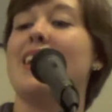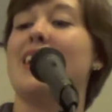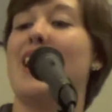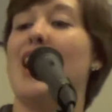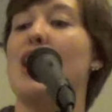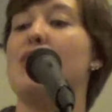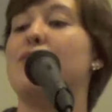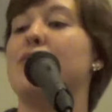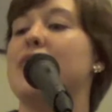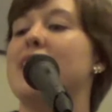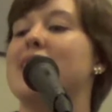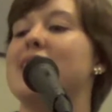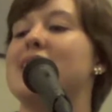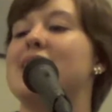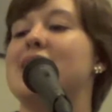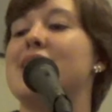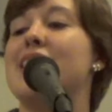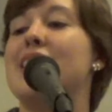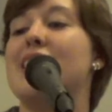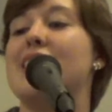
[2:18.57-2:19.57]

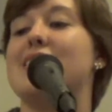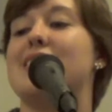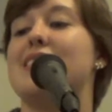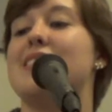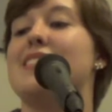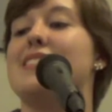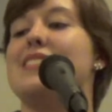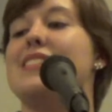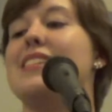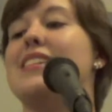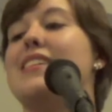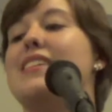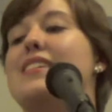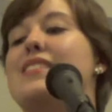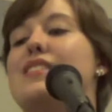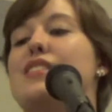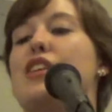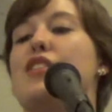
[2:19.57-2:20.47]
Confidence is a disease